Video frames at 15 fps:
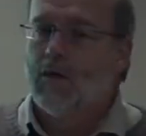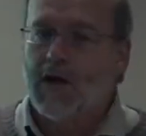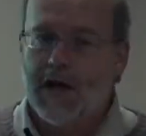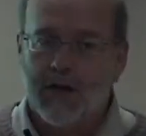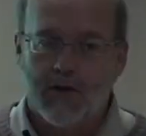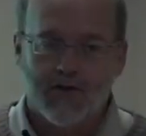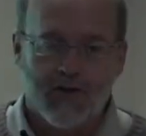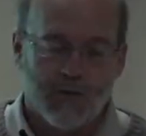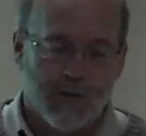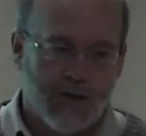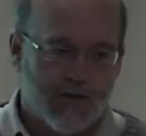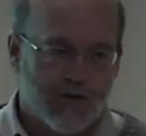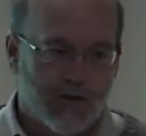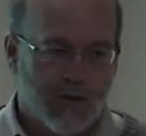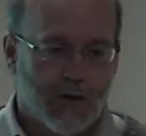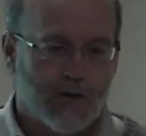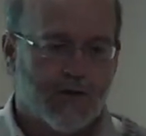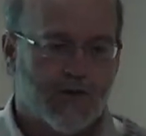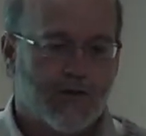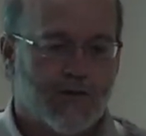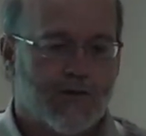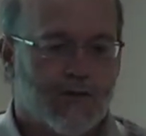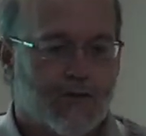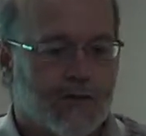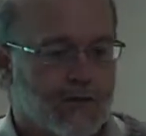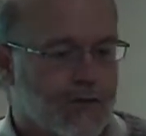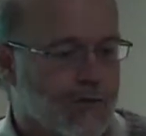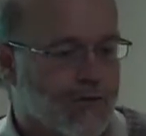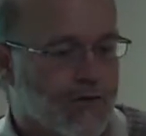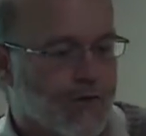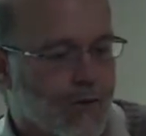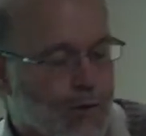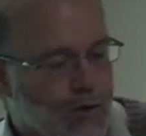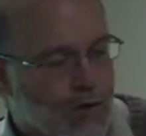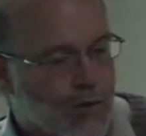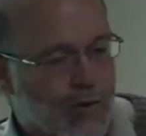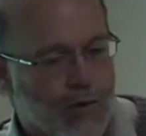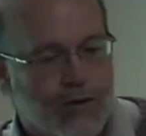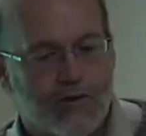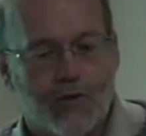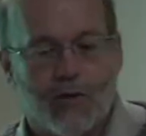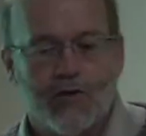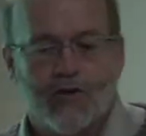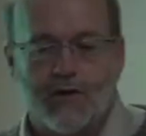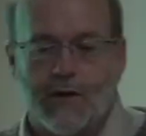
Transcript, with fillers: energy resource, in terms of the renewable resource,